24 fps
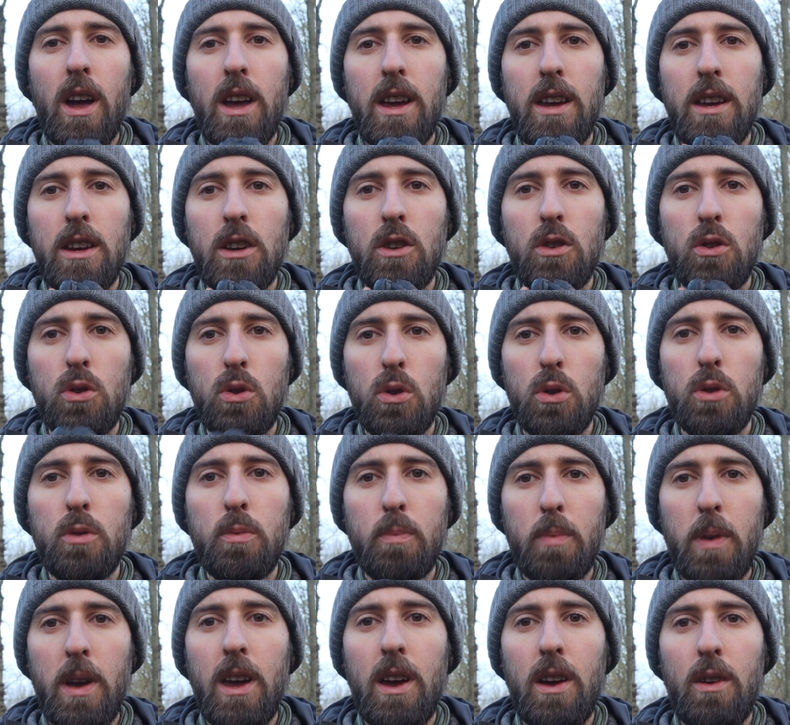a good
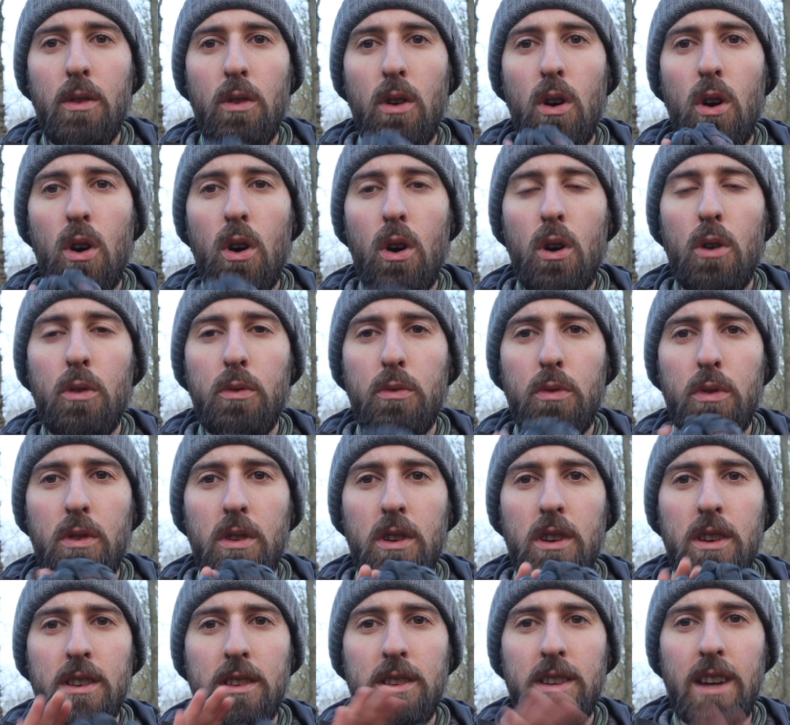pair of
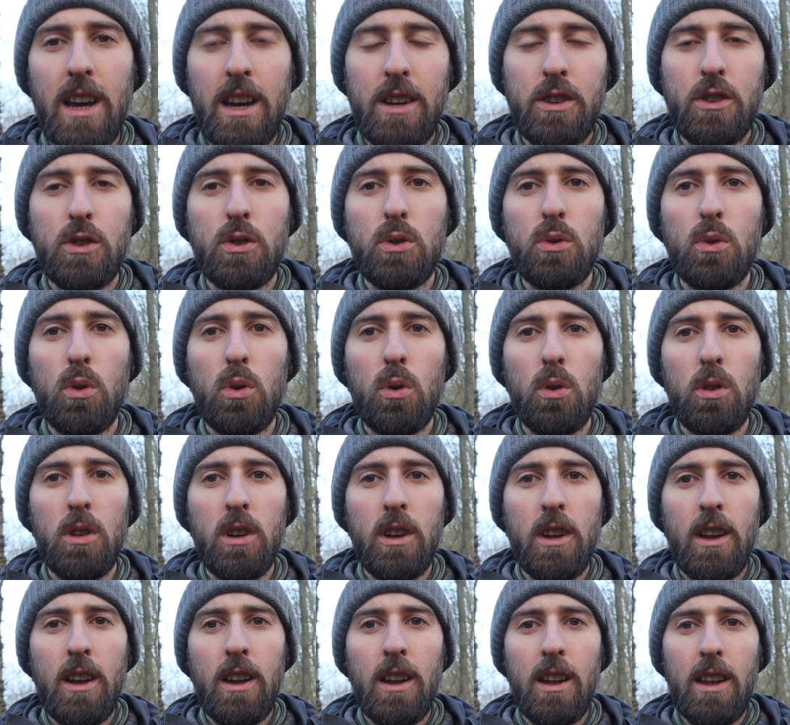natural
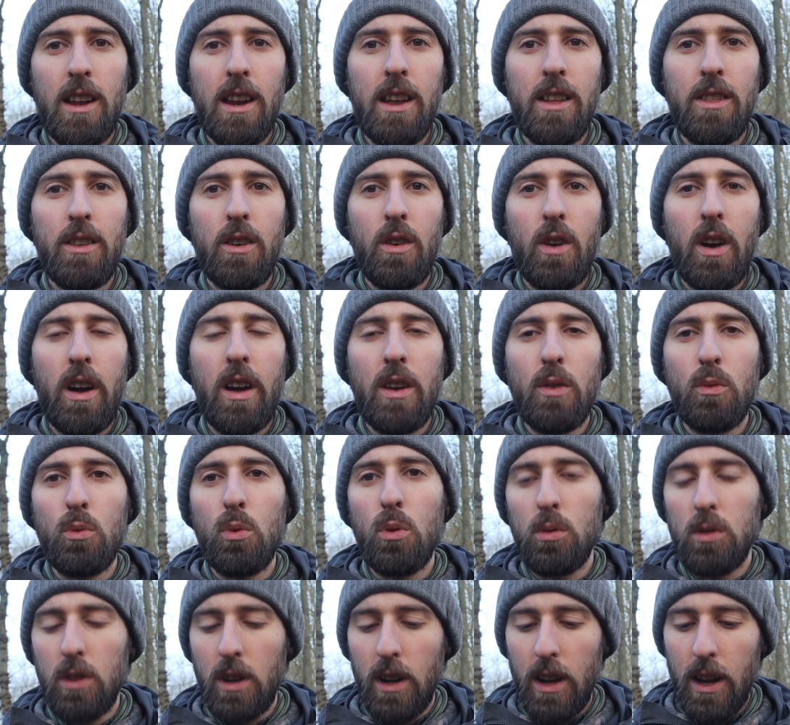leather and
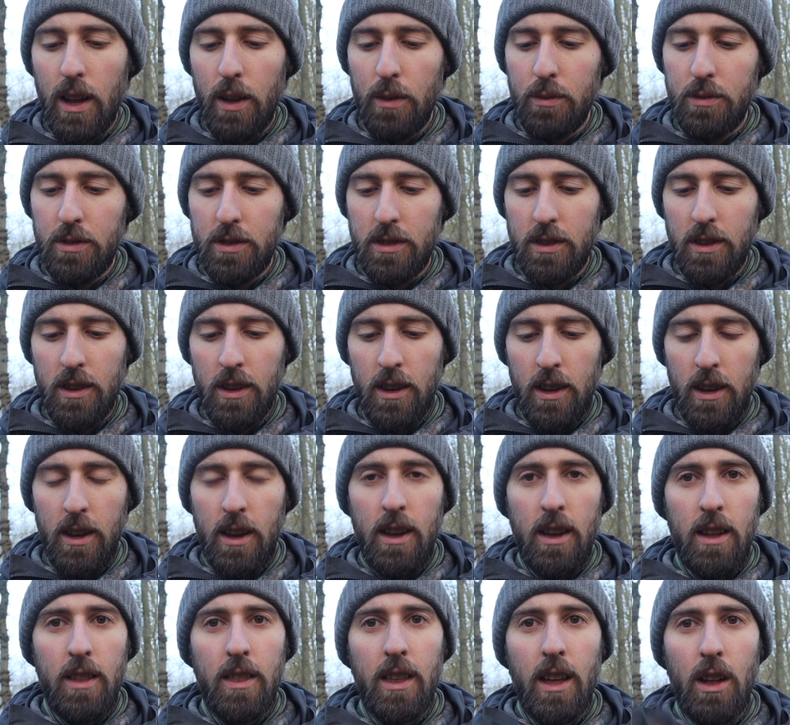wool gloves
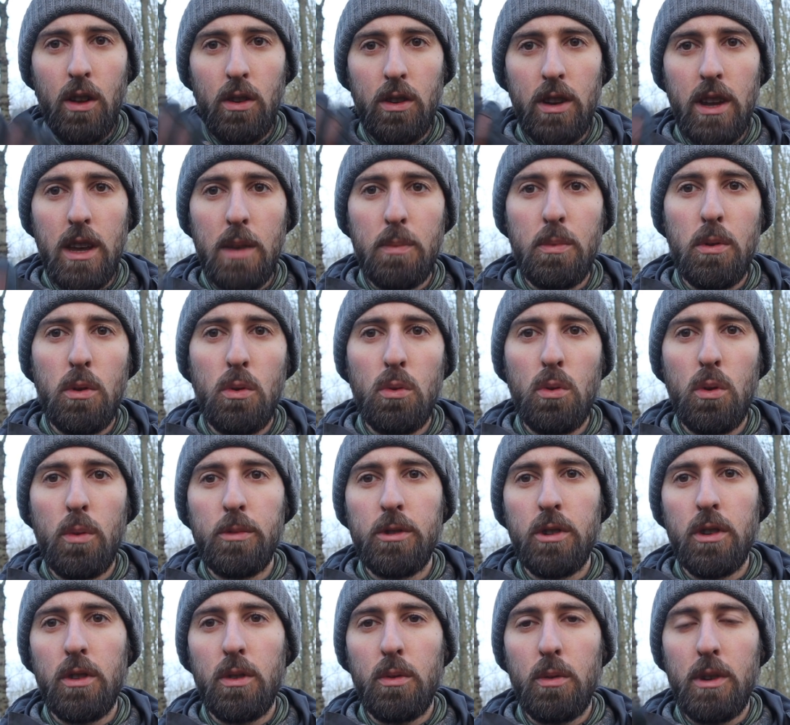that'll keep you
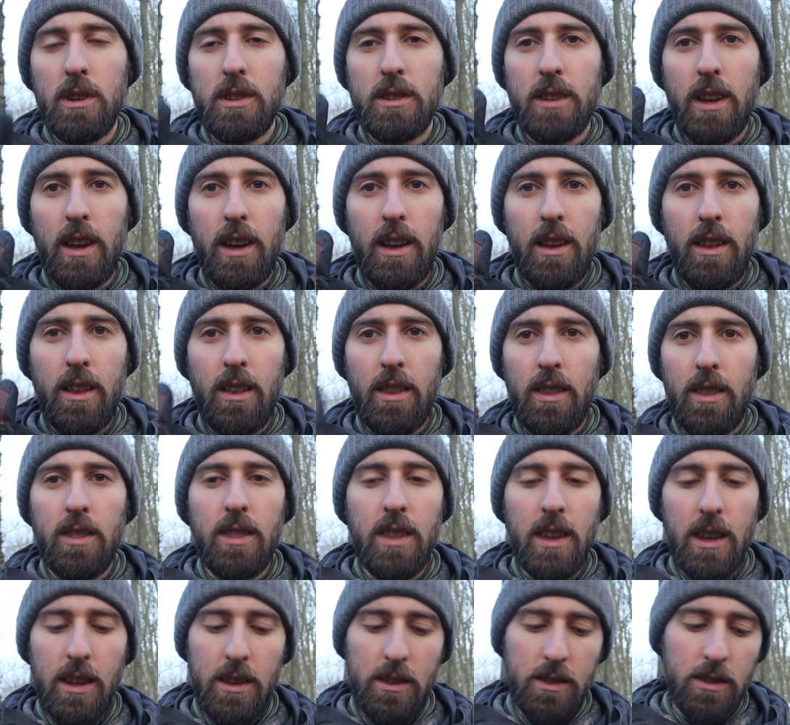warm during the winter,
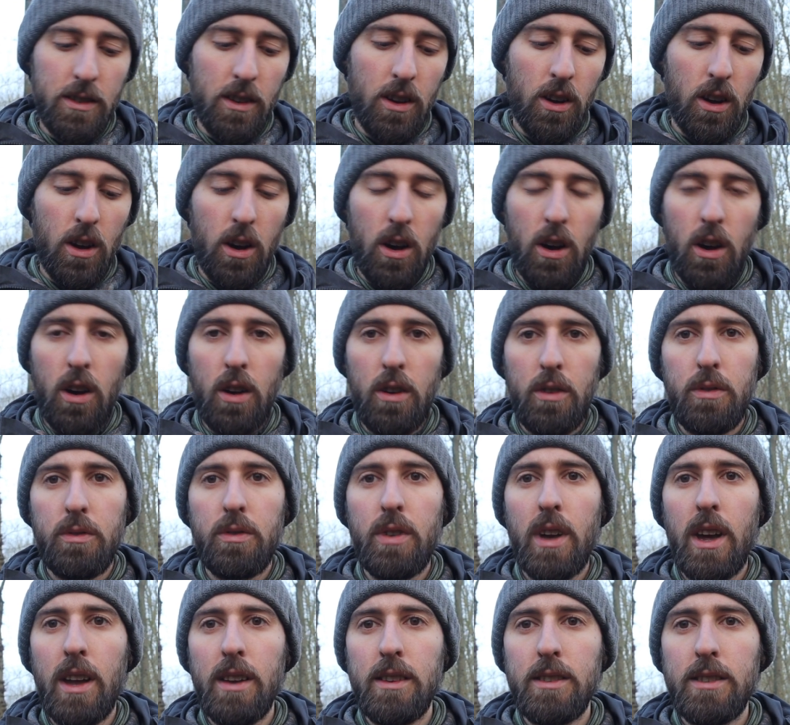these are
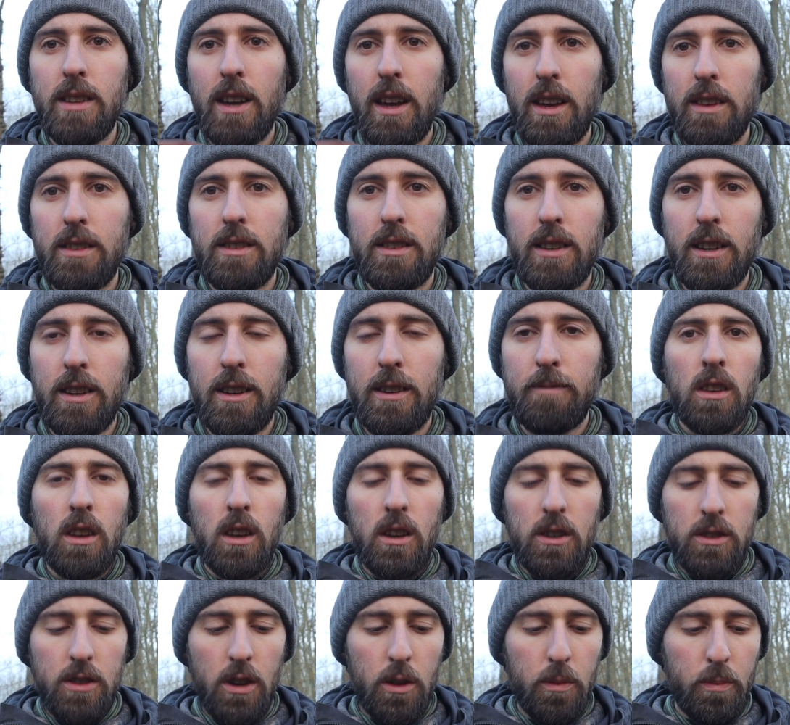fantastic.
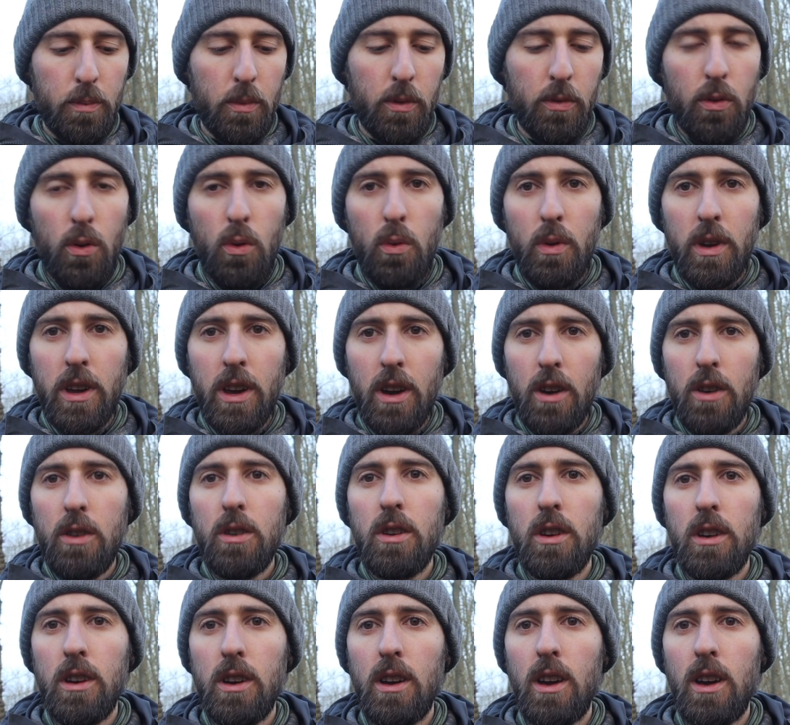So before we go,